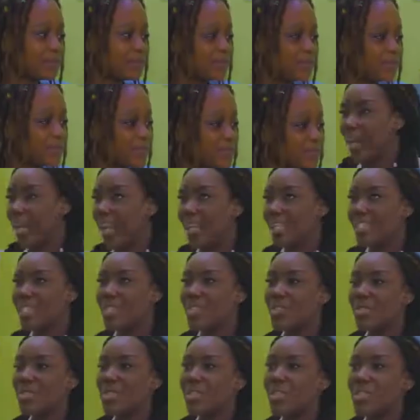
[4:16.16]
Okay,
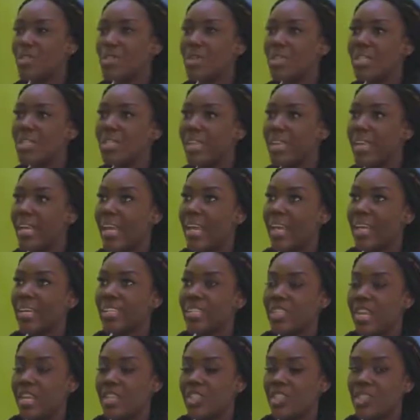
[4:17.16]
so tooth decay
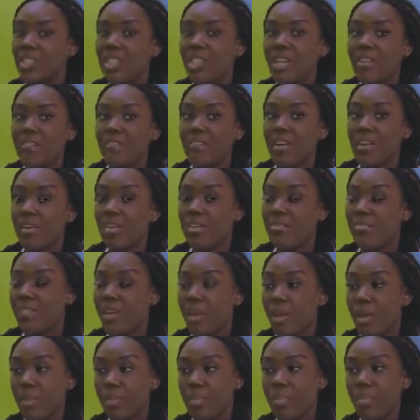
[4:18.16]
is actually a very,
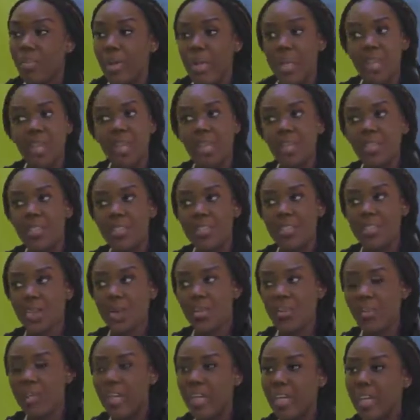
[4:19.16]
very big
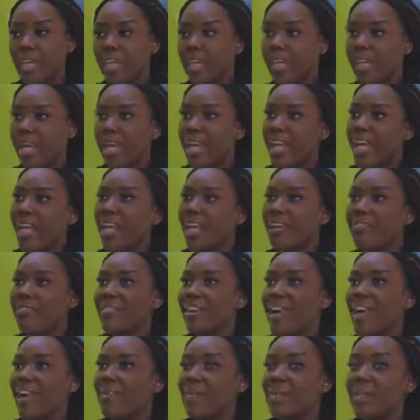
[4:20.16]
topic. If
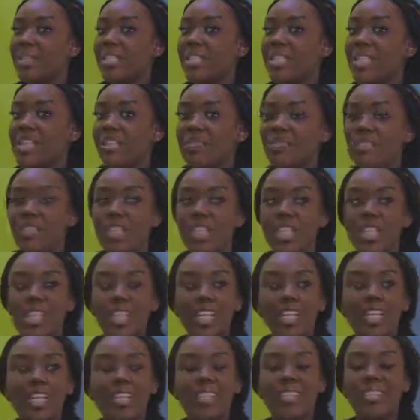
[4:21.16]
I want to give you
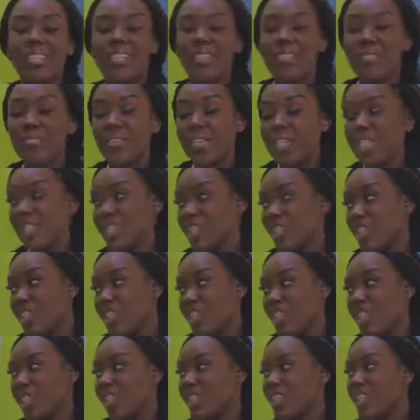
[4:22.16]
the
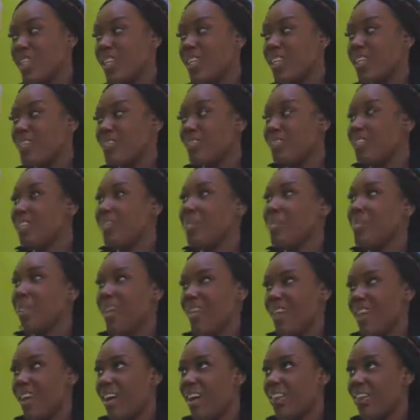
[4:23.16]
definition, the
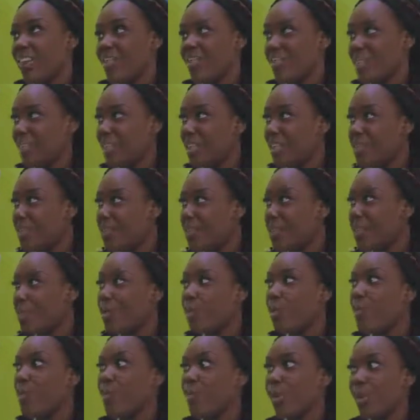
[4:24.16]
medical definition, it
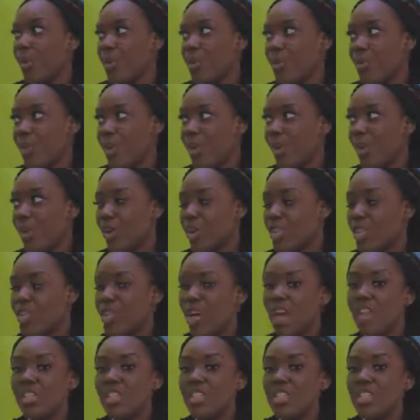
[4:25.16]
will bore you a lot. So
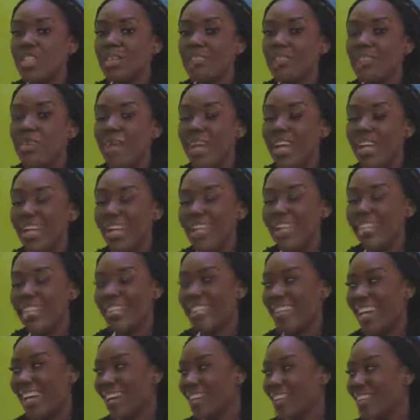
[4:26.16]
I'll just break it
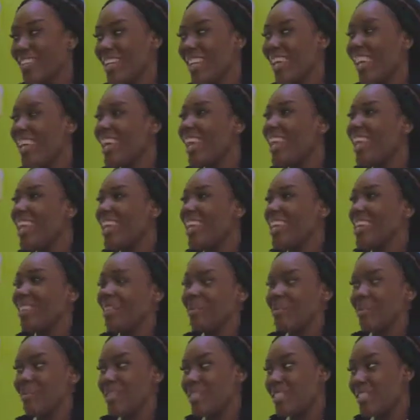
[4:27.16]
down in
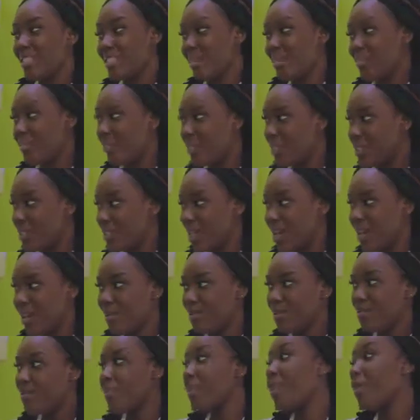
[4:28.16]
the most simple
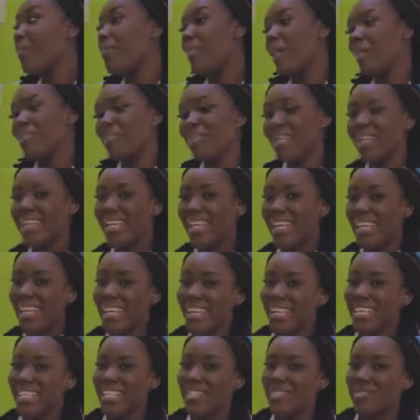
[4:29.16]
terms for your Bambini
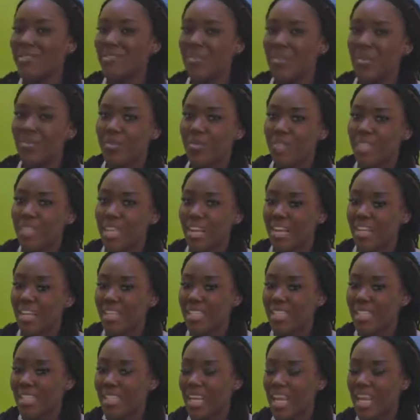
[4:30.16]
kids to be able to
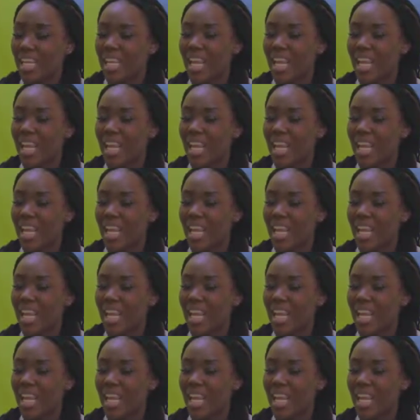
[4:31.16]
understand.